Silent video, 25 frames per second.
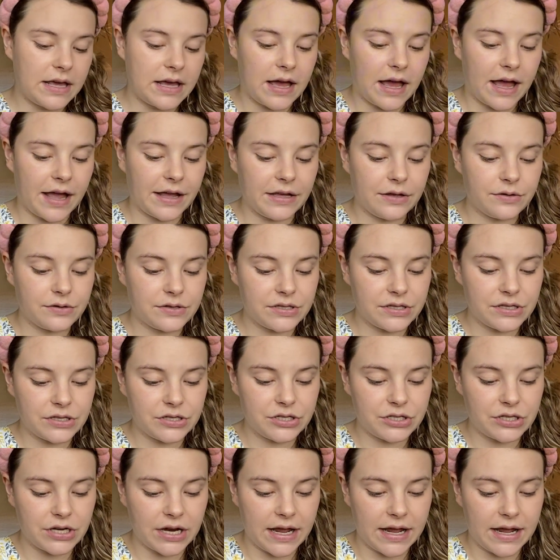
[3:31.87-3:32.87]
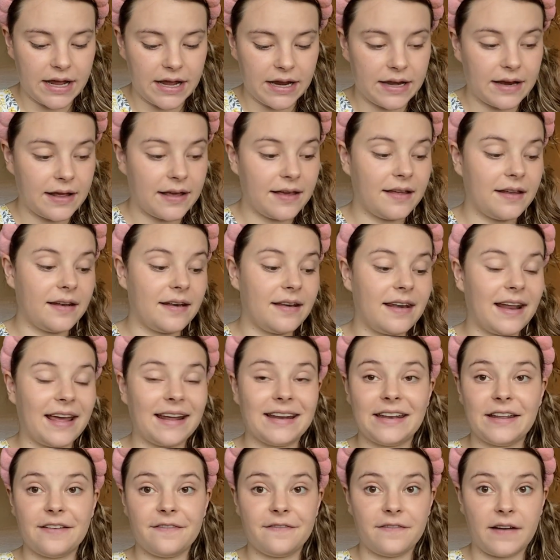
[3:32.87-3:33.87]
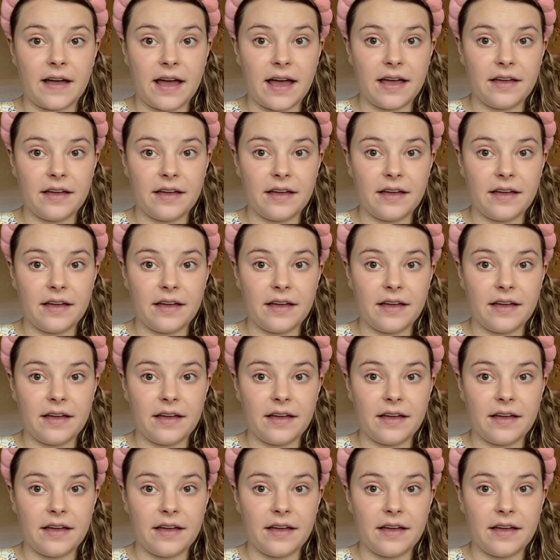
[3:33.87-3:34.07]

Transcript: I used the shade 95,